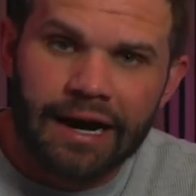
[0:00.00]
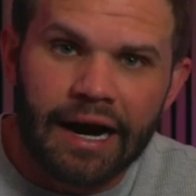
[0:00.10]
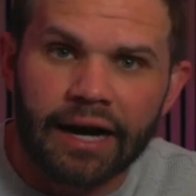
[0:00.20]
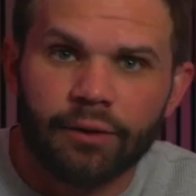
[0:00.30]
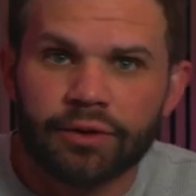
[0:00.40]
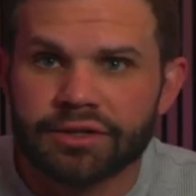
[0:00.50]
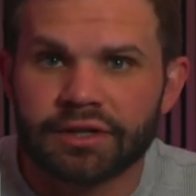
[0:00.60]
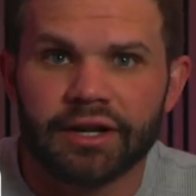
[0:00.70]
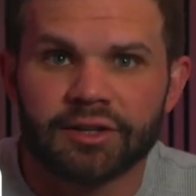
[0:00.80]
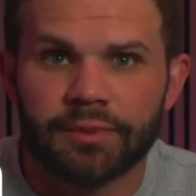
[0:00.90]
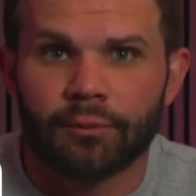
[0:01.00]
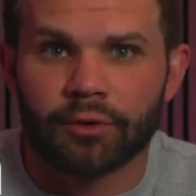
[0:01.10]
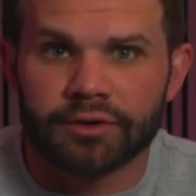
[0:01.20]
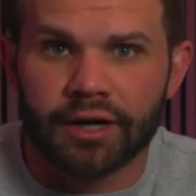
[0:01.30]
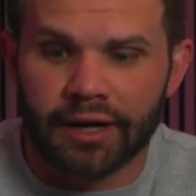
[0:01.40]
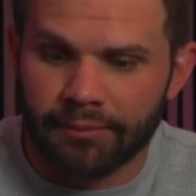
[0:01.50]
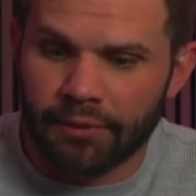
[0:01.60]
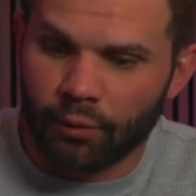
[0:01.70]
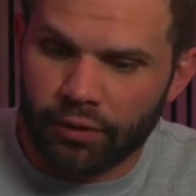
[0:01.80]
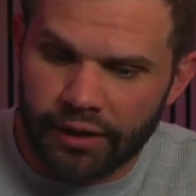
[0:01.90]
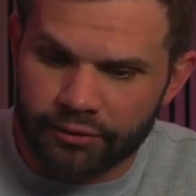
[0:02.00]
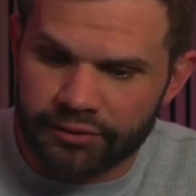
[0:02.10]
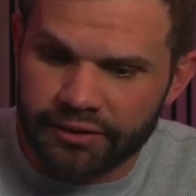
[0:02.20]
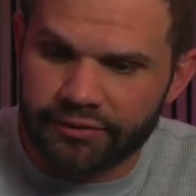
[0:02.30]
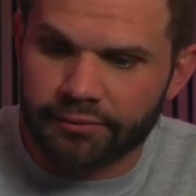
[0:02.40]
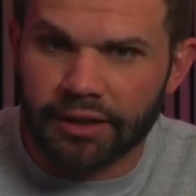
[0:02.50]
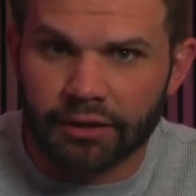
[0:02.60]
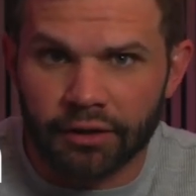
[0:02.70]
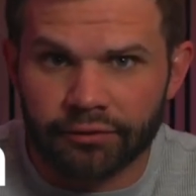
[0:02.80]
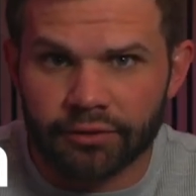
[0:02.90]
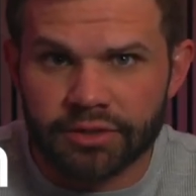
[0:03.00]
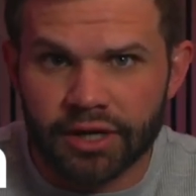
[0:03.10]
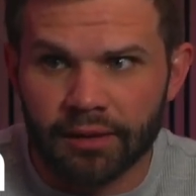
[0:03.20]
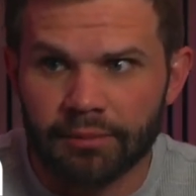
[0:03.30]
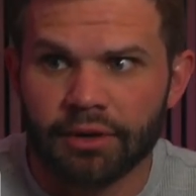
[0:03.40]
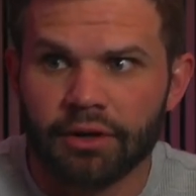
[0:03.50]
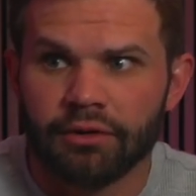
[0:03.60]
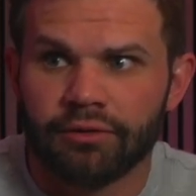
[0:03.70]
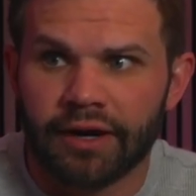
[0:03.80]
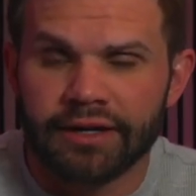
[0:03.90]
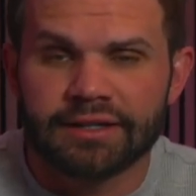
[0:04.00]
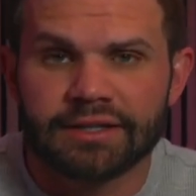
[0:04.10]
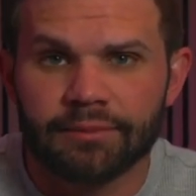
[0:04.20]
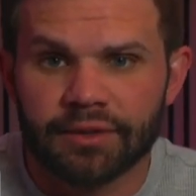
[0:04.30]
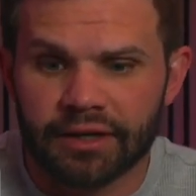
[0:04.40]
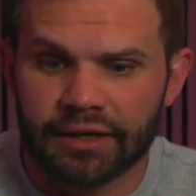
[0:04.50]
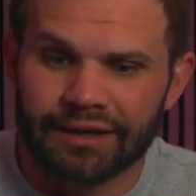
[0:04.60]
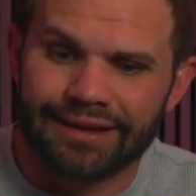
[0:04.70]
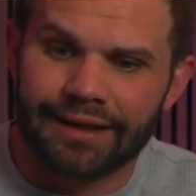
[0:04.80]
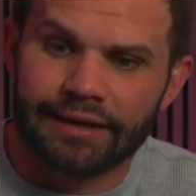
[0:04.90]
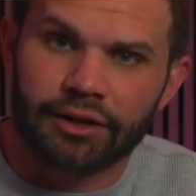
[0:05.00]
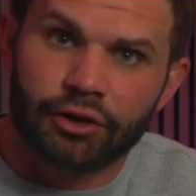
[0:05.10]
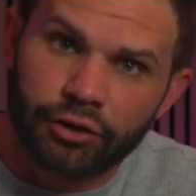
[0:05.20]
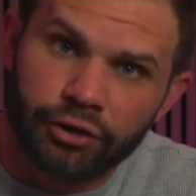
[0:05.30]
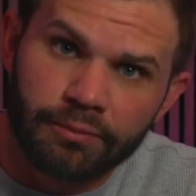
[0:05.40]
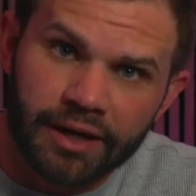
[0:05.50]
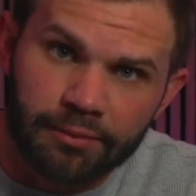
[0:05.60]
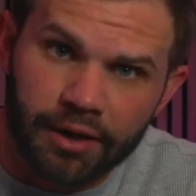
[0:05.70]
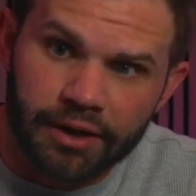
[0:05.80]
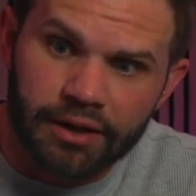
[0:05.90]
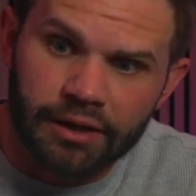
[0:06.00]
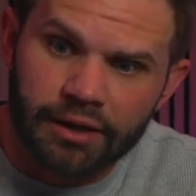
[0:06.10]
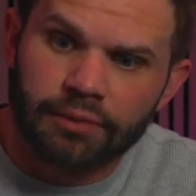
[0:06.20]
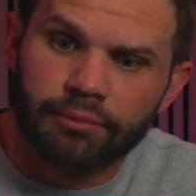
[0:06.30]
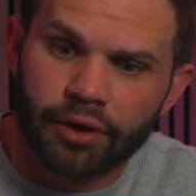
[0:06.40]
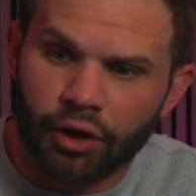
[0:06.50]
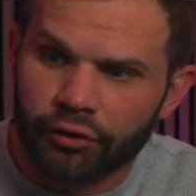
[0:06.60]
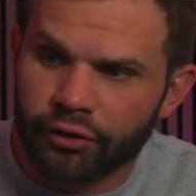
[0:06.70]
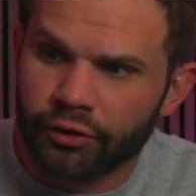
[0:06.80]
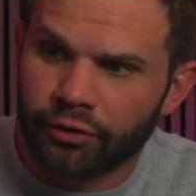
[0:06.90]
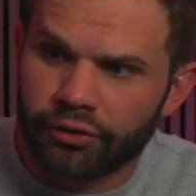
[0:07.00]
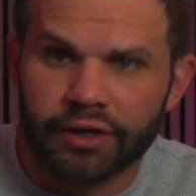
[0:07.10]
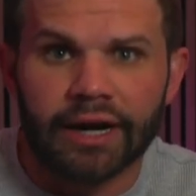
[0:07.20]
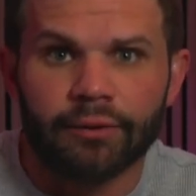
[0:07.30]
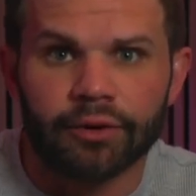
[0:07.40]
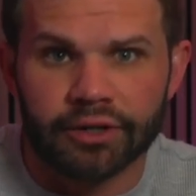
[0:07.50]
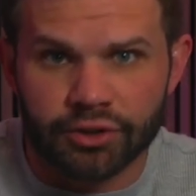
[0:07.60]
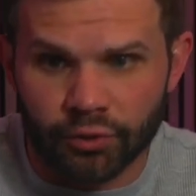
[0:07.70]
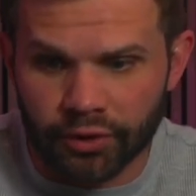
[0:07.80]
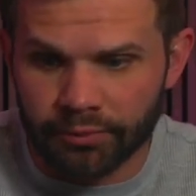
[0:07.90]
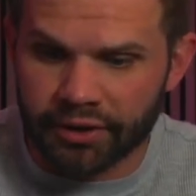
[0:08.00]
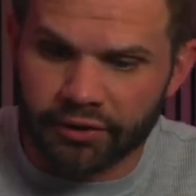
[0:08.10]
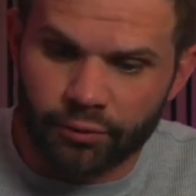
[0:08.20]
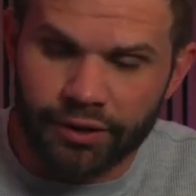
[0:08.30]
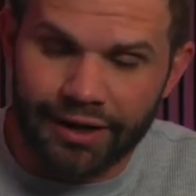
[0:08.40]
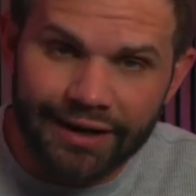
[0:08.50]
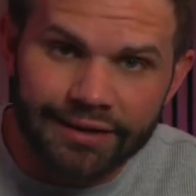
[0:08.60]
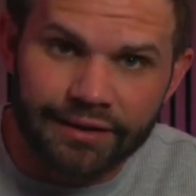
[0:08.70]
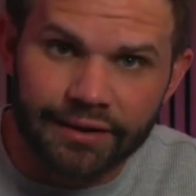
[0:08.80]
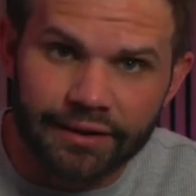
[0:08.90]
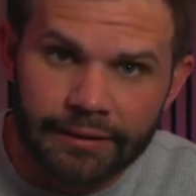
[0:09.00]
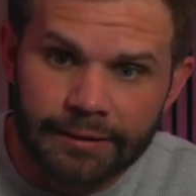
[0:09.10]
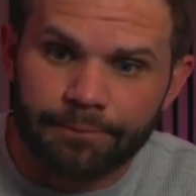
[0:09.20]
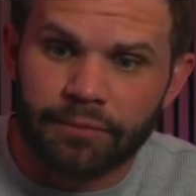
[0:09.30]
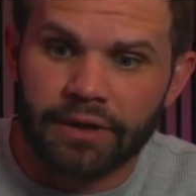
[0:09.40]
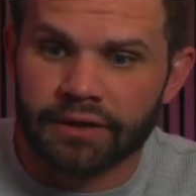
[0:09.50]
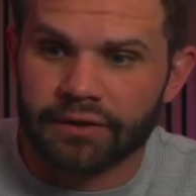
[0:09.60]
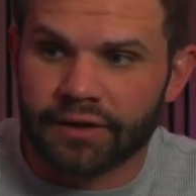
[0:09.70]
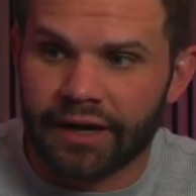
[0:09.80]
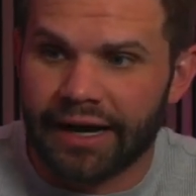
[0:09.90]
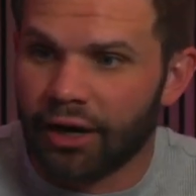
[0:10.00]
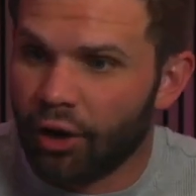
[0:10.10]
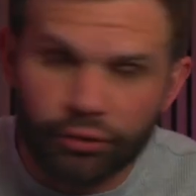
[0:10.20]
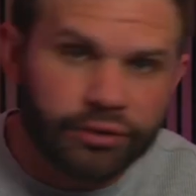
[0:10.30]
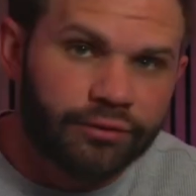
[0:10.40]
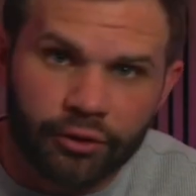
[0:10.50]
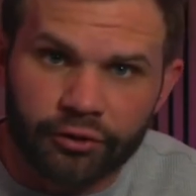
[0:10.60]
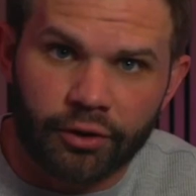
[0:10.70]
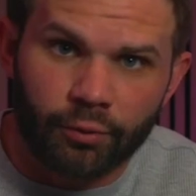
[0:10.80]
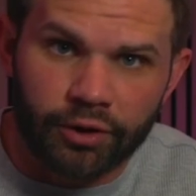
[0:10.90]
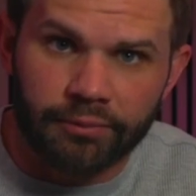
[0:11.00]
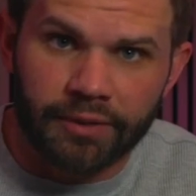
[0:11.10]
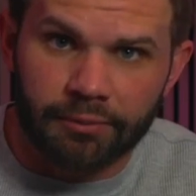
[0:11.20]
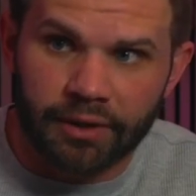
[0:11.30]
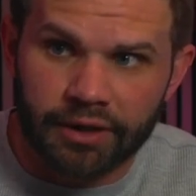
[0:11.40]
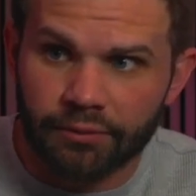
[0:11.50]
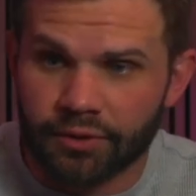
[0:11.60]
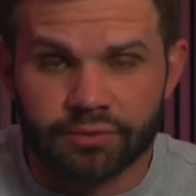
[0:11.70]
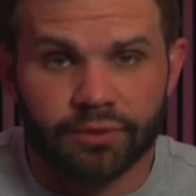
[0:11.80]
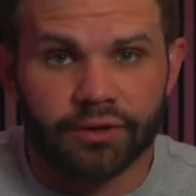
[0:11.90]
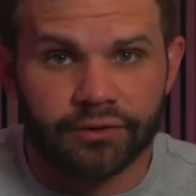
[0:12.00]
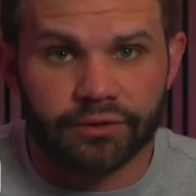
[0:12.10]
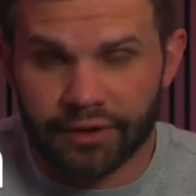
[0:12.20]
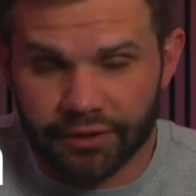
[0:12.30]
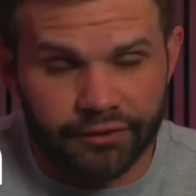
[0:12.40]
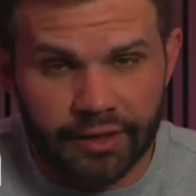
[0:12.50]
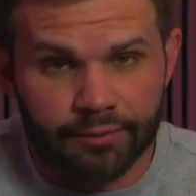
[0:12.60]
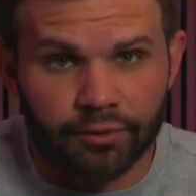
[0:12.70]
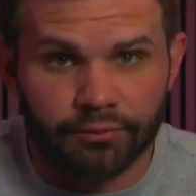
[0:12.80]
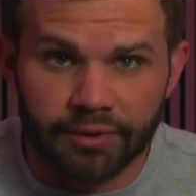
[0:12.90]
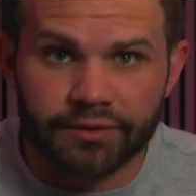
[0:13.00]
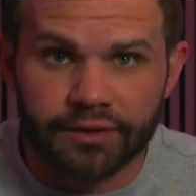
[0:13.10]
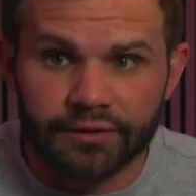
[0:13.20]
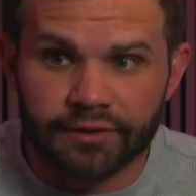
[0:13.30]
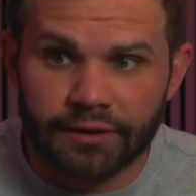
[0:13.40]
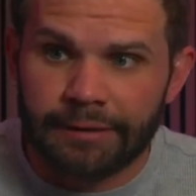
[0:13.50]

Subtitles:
I wish that I'd spent more time when I was leaving my law firm job finding something that could make money, but also that I would enjoy. Because what I did is I only focused on what could make money, which was an escape room business.